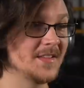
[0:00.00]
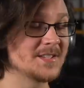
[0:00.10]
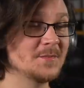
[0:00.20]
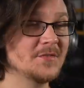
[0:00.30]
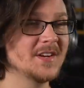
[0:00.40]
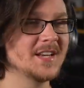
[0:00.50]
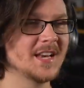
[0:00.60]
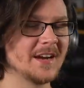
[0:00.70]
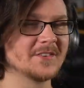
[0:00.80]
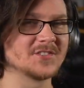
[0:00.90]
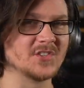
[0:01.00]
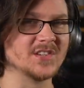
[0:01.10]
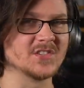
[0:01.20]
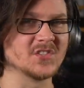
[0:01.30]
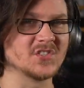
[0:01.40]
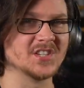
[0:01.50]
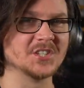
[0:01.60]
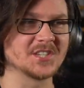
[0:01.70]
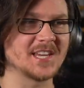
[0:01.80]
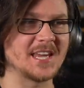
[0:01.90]
This movie never ceases to
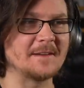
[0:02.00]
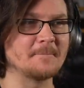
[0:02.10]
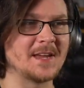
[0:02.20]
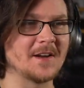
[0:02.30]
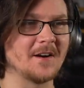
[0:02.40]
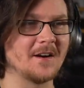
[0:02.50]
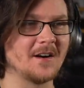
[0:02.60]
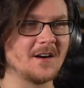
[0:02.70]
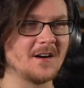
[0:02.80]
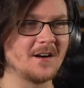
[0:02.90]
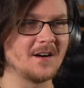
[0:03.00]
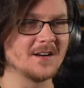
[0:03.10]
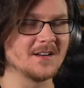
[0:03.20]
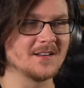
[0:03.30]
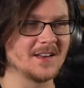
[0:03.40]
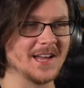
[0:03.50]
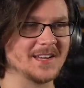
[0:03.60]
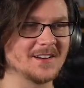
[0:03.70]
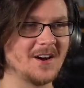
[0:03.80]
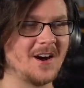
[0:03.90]
just keep me,
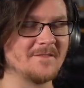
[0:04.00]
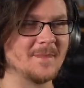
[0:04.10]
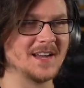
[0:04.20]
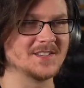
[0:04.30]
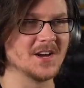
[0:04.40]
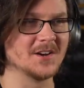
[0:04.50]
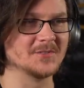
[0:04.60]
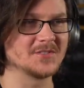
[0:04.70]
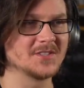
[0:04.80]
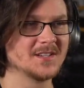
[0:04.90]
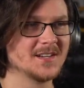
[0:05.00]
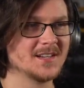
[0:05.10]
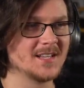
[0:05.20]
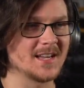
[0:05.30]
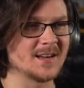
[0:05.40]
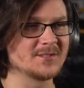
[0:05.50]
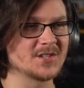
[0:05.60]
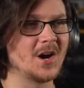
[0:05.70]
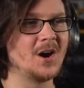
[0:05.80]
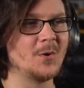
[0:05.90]
like, off my toes. Like, I'm just
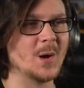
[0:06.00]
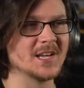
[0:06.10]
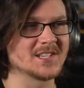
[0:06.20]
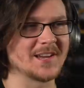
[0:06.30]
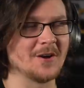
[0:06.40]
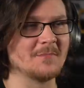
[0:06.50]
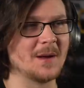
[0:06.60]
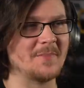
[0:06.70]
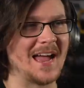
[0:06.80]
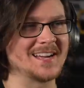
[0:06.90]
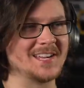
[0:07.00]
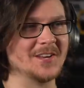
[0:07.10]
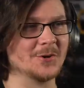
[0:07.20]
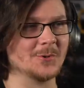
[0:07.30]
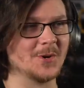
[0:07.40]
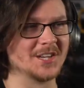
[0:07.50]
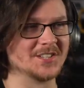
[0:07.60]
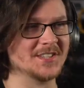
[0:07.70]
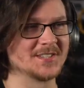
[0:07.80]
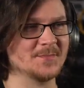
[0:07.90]
always, like, on my back heel
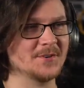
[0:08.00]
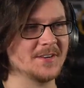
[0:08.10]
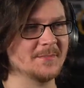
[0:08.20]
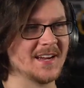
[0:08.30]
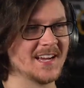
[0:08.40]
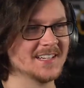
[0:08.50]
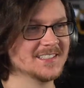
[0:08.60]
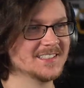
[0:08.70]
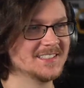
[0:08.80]
watching this movie, man.